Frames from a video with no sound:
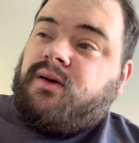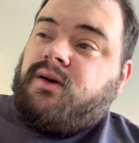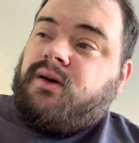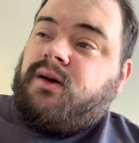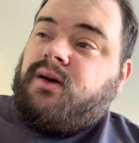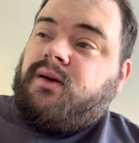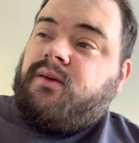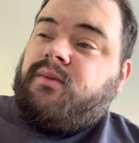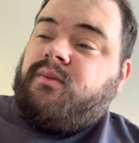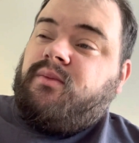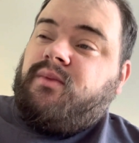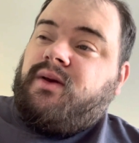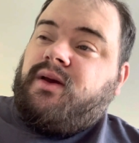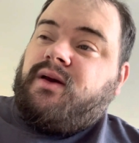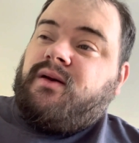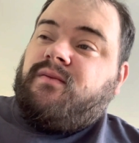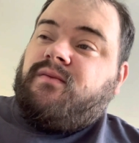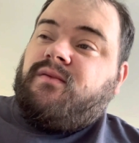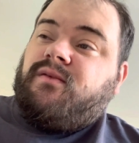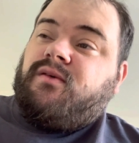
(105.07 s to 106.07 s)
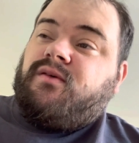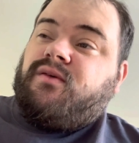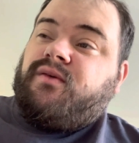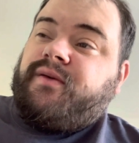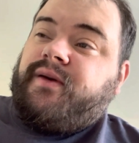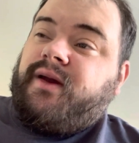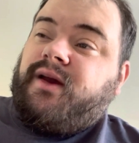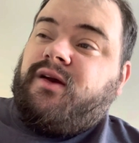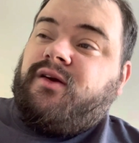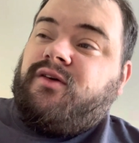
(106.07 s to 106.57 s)
Uh, we have
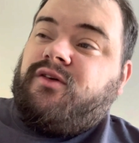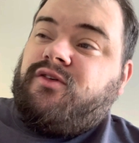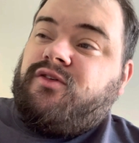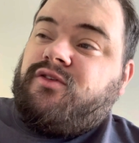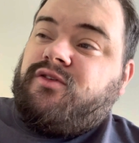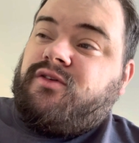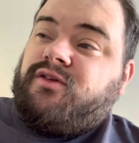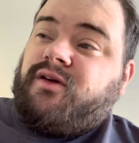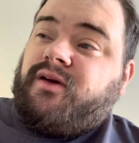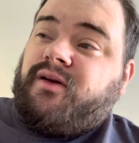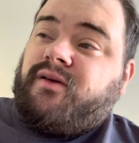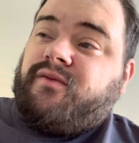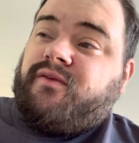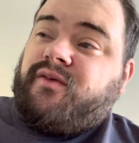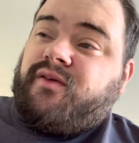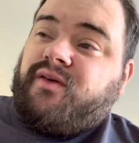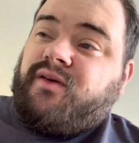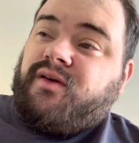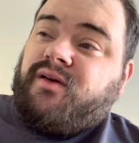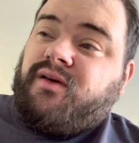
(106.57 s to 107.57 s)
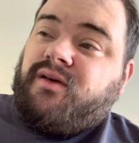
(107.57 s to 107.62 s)
Craig Sheffer